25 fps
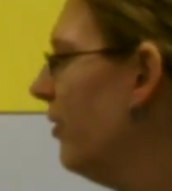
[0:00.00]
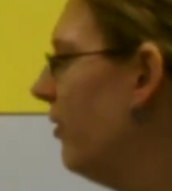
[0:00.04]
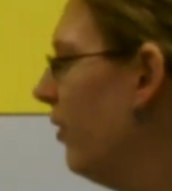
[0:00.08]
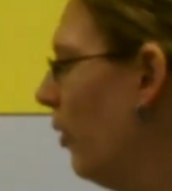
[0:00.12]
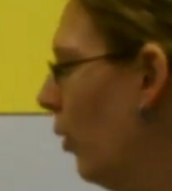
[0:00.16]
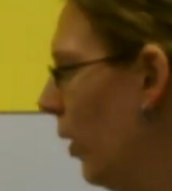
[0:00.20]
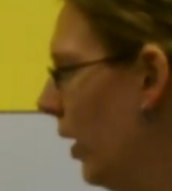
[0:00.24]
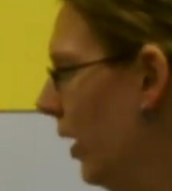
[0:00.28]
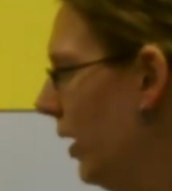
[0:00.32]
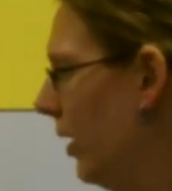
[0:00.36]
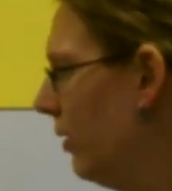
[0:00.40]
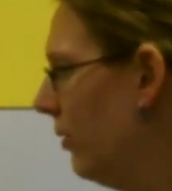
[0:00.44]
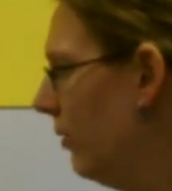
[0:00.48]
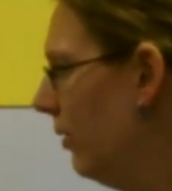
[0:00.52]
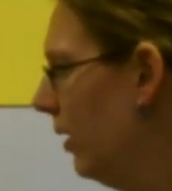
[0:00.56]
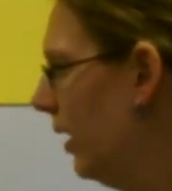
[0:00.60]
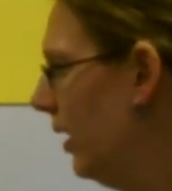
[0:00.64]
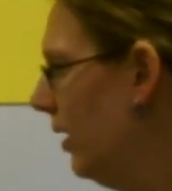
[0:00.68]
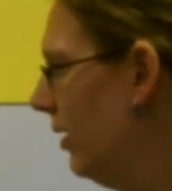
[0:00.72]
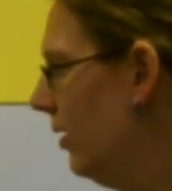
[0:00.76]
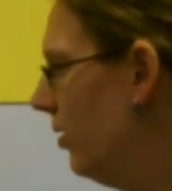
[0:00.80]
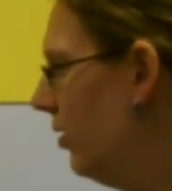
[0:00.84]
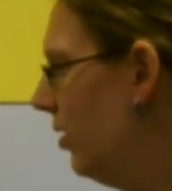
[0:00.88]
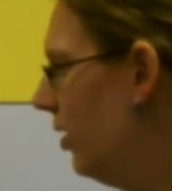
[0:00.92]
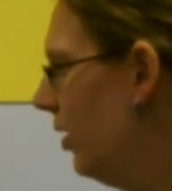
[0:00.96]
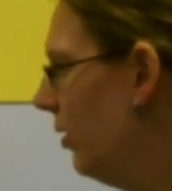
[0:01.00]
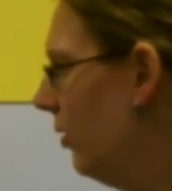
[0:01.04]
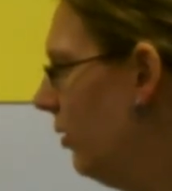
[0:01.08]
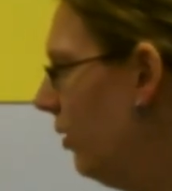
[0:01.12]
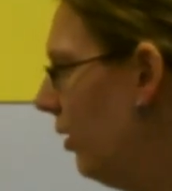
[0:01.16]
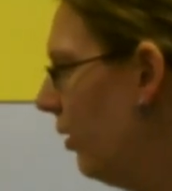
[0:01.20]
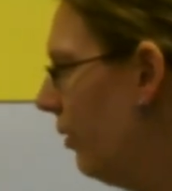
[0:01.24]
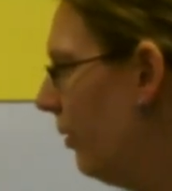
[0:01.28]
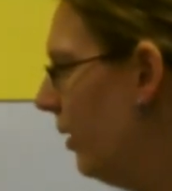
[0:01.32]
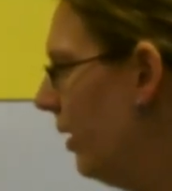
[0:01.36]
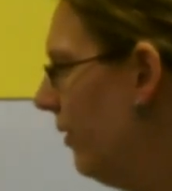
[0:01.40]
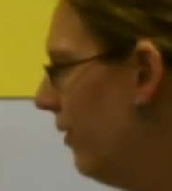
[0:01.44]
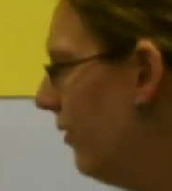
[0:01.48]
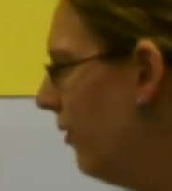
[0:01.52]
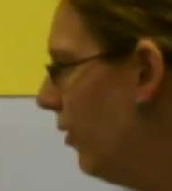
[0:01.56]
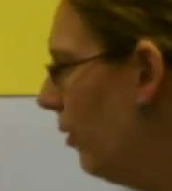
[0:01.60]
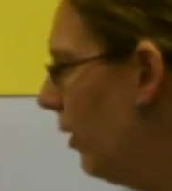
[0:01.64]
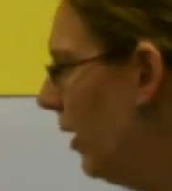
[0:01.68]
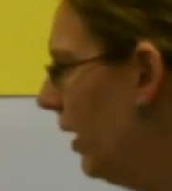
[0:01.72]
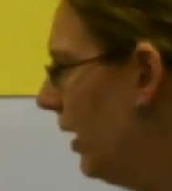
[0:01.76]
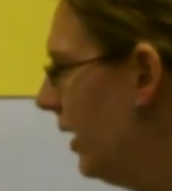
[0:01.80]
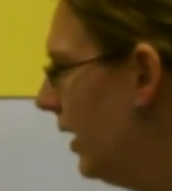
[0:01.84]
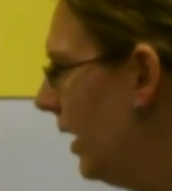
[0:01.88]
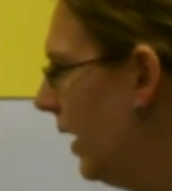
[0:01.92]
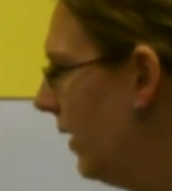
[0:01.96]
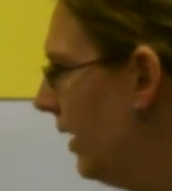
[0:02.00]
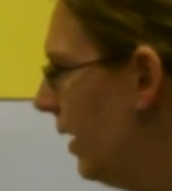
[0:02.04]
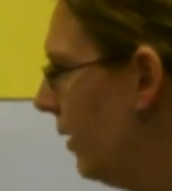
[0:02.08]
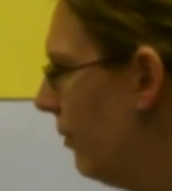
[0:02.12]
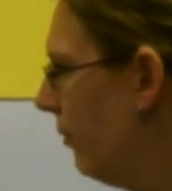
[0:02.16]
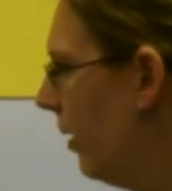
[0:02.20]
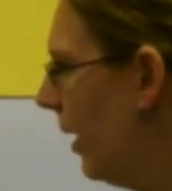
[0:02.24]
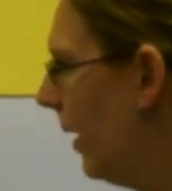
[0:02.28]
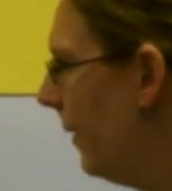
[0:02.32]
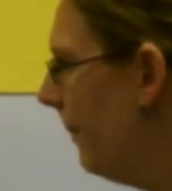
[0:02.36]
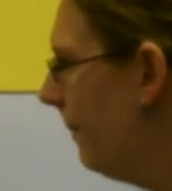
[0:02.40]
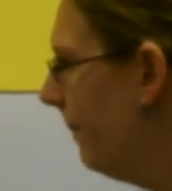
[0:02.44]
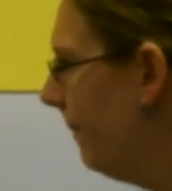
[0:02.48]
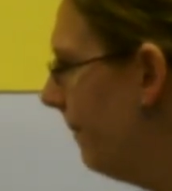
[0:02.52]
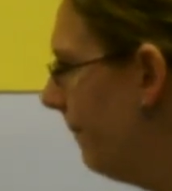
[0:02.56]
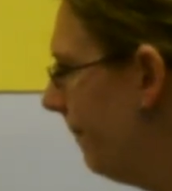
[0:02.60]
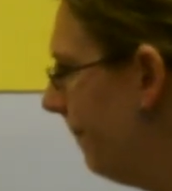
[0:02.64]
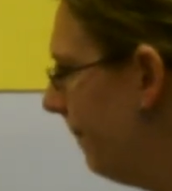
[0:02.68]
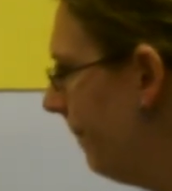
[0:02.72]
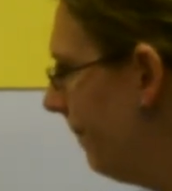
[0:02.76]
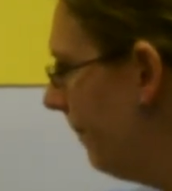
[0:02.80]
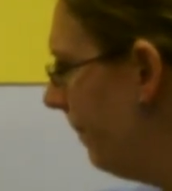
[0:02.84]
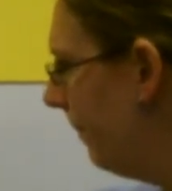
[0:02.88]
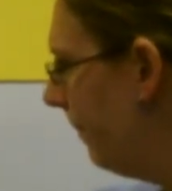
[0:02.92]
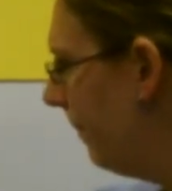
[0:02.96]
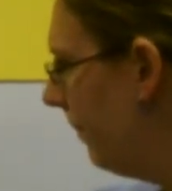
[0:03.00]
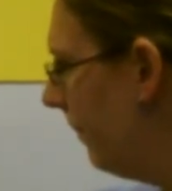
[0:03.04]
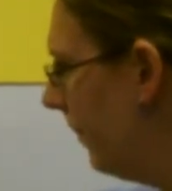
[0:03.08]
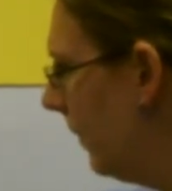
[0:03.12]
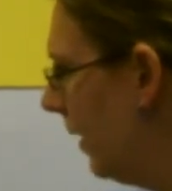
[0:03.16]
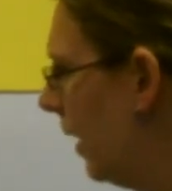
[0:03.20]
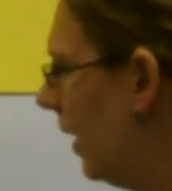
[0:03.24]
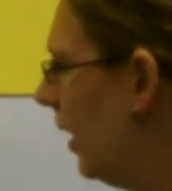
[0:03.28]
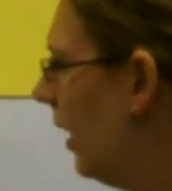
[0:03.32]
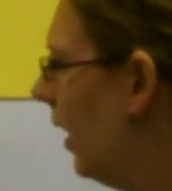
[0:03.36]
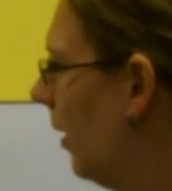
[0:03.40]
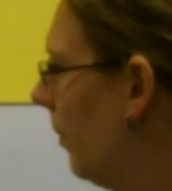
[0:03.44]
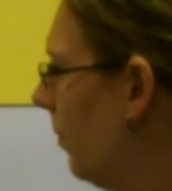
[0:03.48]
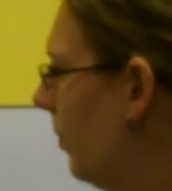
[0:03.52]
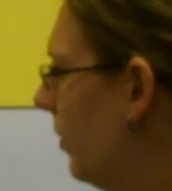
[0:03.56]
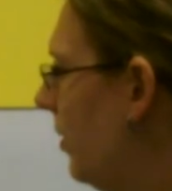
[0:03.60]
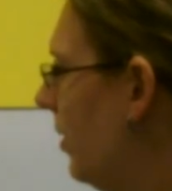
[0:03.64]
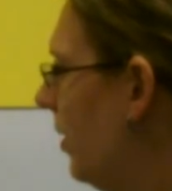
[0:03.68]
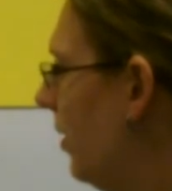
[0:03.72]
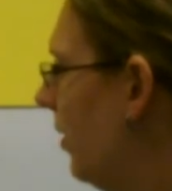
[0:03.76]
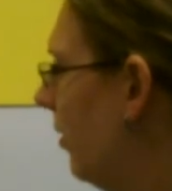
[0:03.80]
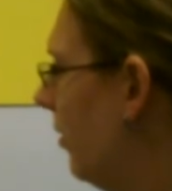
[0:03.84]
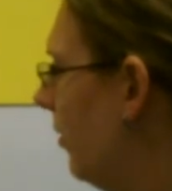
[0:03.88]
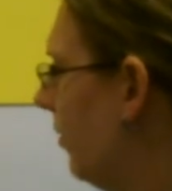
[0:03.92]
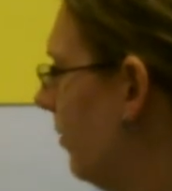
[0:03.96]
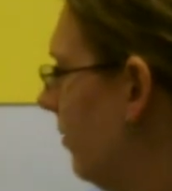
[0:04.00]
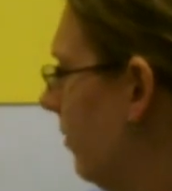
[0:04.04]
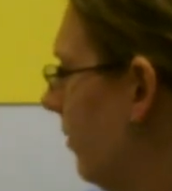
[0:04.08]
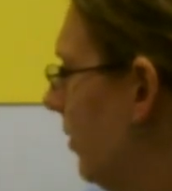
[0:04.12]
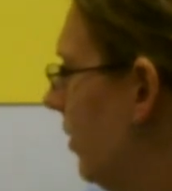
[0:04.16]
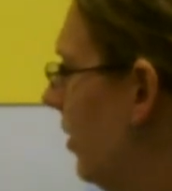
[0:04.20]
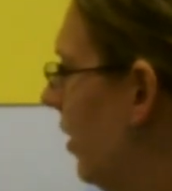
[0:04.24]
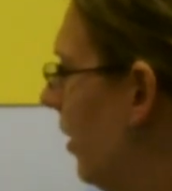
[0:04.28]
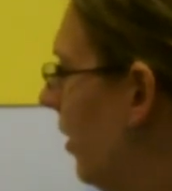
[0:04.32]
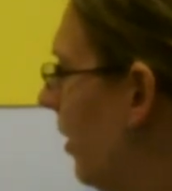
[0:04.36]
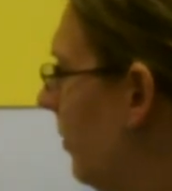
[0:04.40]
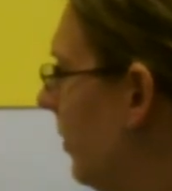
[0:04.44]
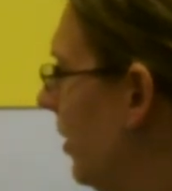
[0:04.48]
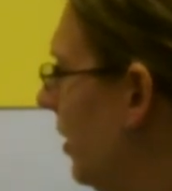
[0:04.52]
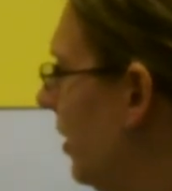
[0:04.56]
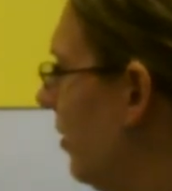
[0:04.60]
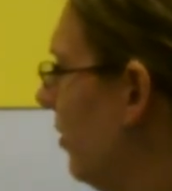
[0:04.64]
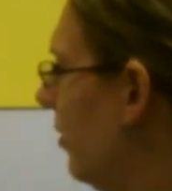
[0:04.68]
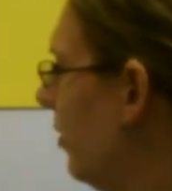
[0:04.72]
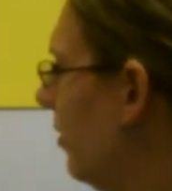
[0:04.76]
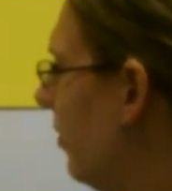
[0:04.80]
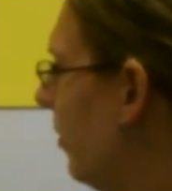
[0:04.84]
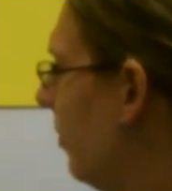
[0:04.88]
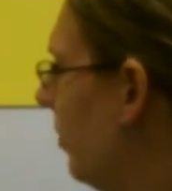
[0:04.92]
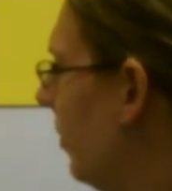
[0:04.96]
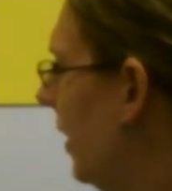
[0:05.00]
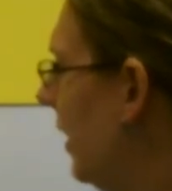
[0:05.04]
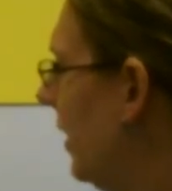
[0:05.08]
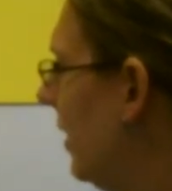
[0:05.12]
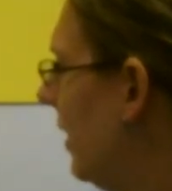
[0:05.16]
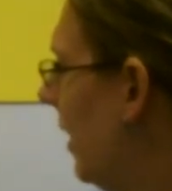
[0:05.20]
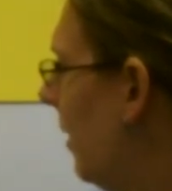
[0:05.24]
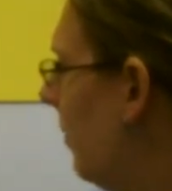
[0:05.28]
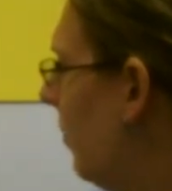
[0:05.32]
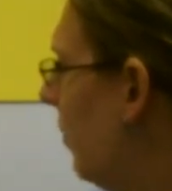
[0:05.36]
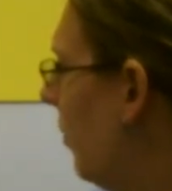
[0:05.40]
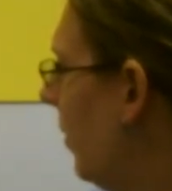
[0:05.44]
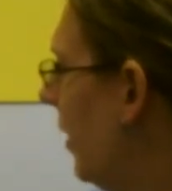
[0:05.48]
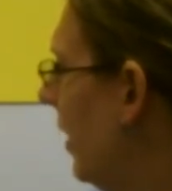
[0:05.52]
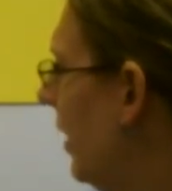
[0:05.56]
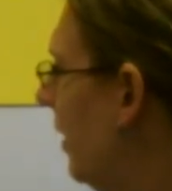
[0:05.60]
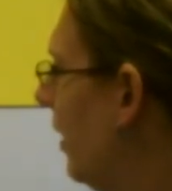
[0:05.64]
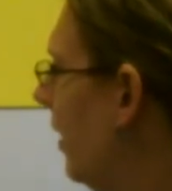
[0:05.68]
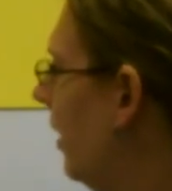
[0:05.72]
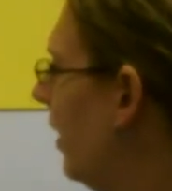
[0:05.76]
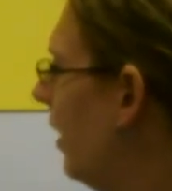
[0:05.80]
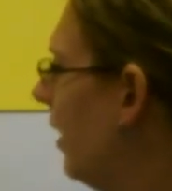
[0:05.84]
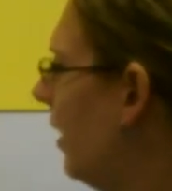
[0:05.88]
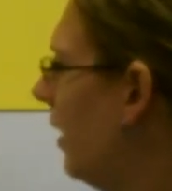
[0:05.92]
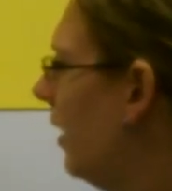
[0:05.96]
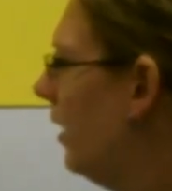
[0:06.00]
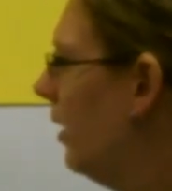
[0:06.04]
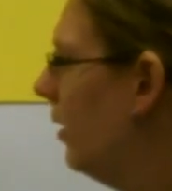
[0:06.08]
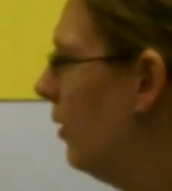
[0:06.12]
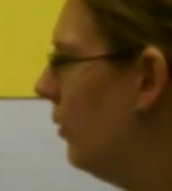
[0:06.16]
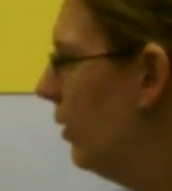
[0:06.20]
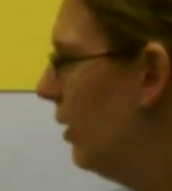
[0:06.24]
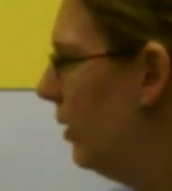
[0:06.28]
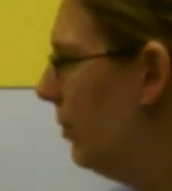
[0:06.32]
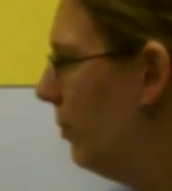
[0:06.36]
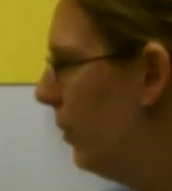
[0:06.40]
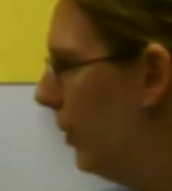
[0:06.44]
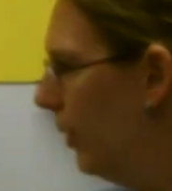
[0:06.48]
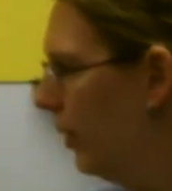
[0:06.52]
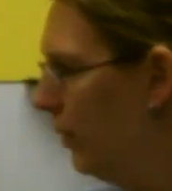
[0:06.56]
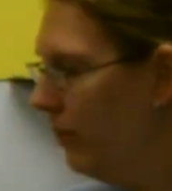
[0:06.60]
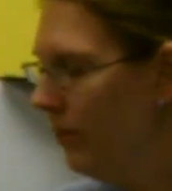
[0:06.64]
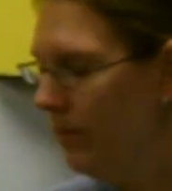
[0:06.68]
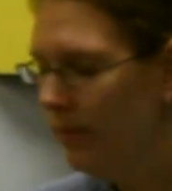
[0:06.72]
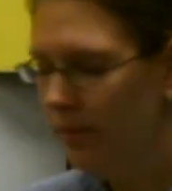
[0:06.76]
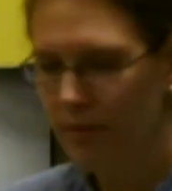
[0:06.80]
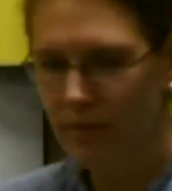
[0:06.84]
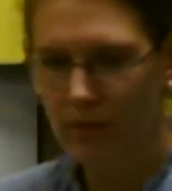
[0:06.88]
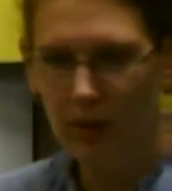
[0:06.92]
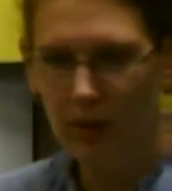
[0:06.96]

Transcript: 4. 1, 2, 3, 4. And then what? Up 2. So I'm going to just replace that point with blue.